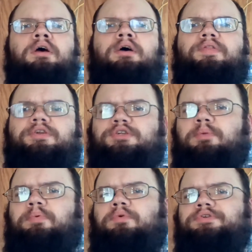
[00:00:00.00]
the
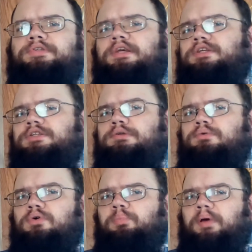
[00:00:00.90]
Dystopian Wars and Legions
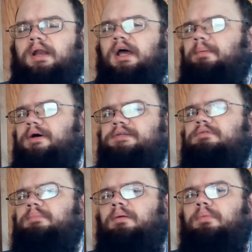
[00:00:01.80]
group, and I am also
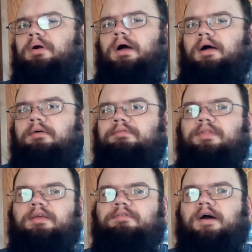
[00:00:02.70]
a member of
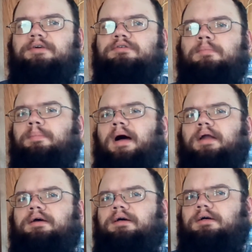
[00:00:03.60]
the Firestorm
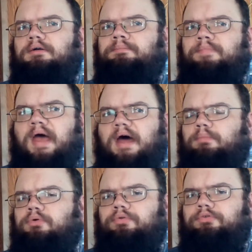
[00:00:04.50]
Armada
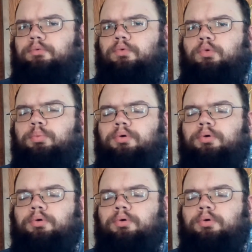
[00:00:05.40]
Admirals group.